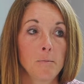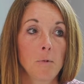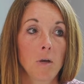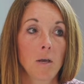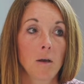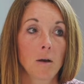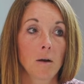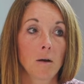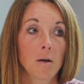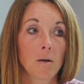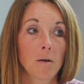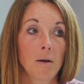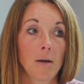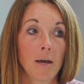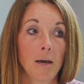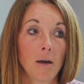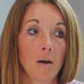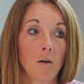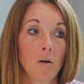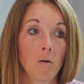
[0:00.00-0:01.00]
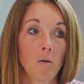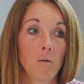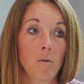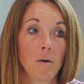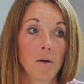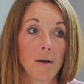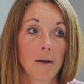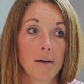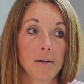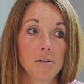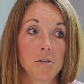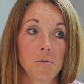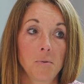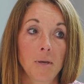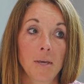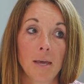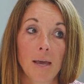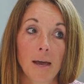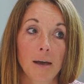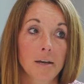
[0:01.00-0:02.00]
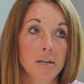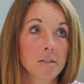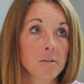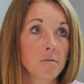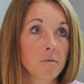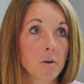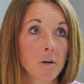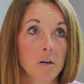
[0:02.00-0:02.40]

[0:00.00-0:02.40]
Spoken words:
We are now doing active